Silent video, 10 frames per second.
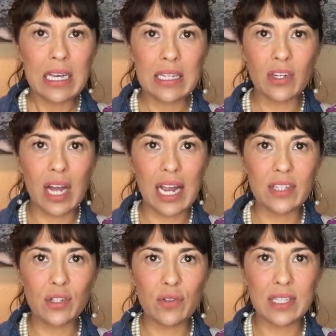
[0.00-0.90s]
It's on
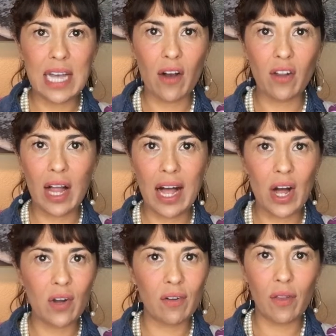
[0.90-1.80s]
iTunes,
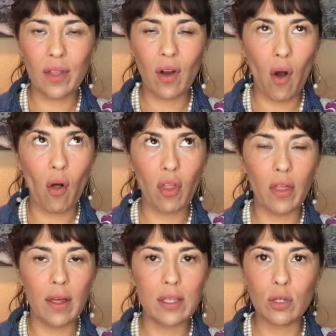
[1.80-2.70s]
SoundCloud, on all
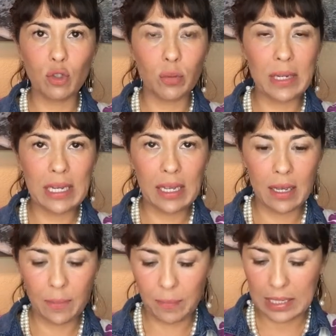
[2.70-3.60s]
the social
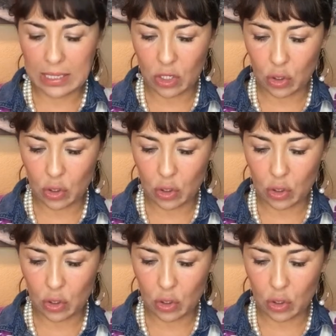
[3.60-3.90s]
media places.